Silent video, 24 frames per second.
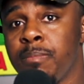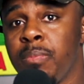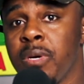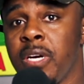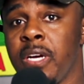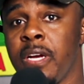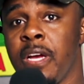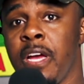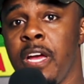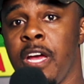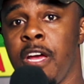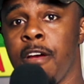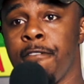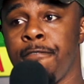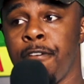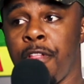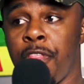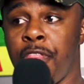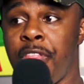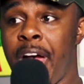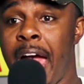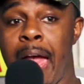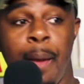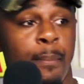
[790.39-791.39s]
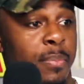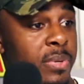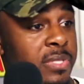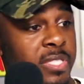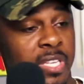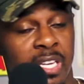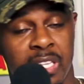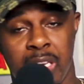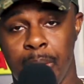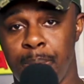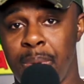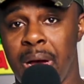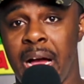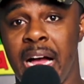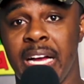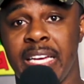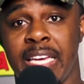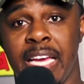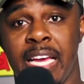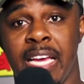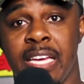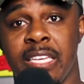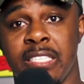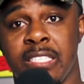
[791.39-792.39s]
But for that particular
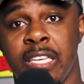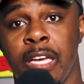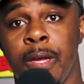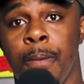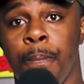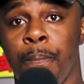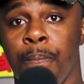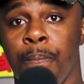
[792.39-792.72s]
podcast,